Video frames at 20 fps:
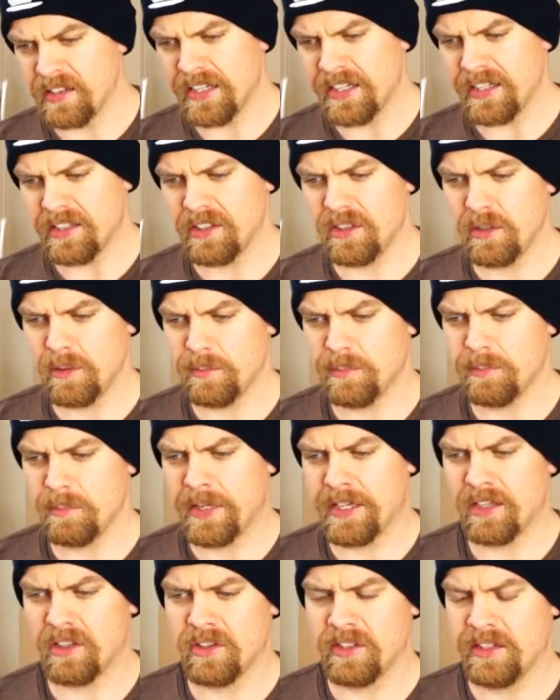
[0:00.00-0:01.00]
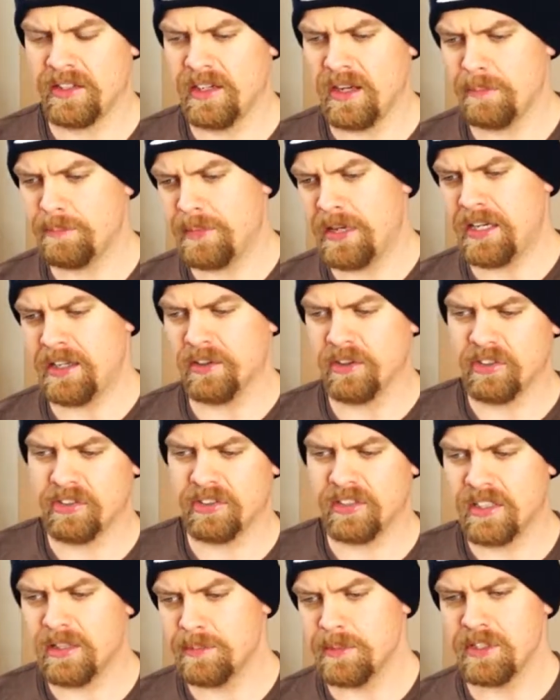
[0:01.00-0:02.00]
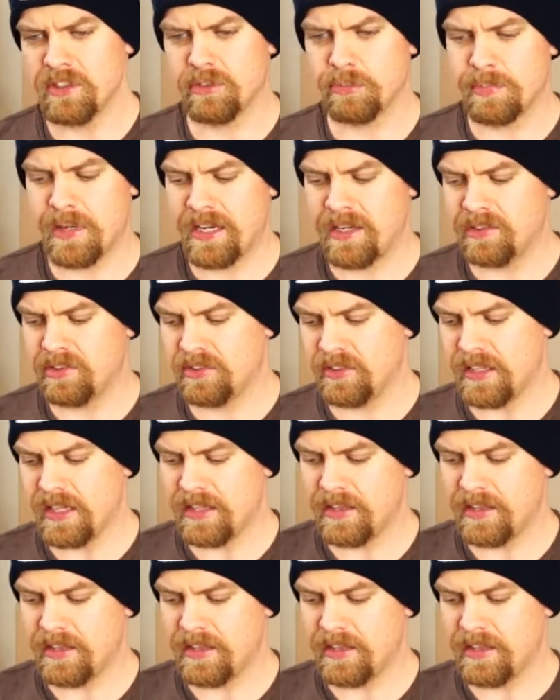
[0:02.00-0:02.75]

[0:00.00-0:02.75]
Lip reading: like you might call it a nutmeg or a cinnamon spice,